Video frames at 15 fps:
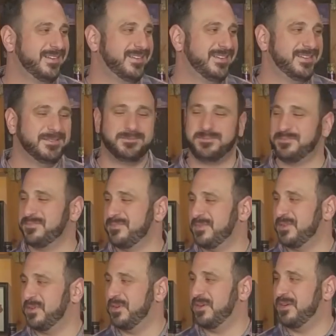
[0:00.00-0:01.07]

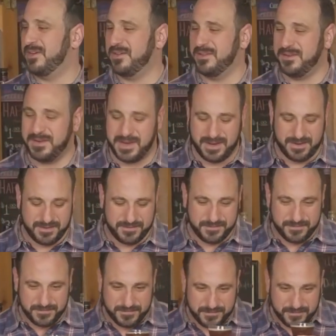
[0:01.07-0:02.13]

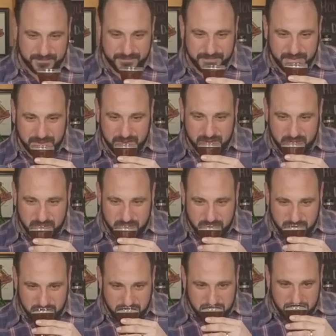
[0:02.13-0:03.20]

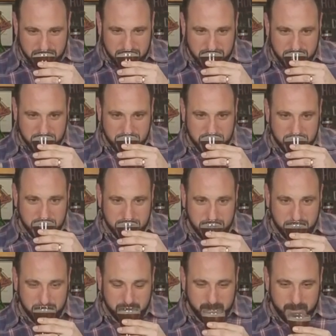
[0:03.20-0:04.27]

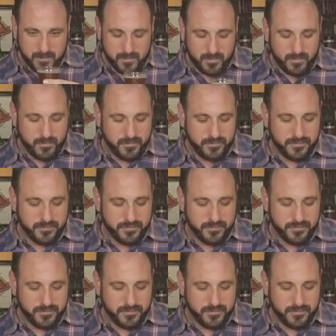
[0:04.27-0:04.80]
(silent)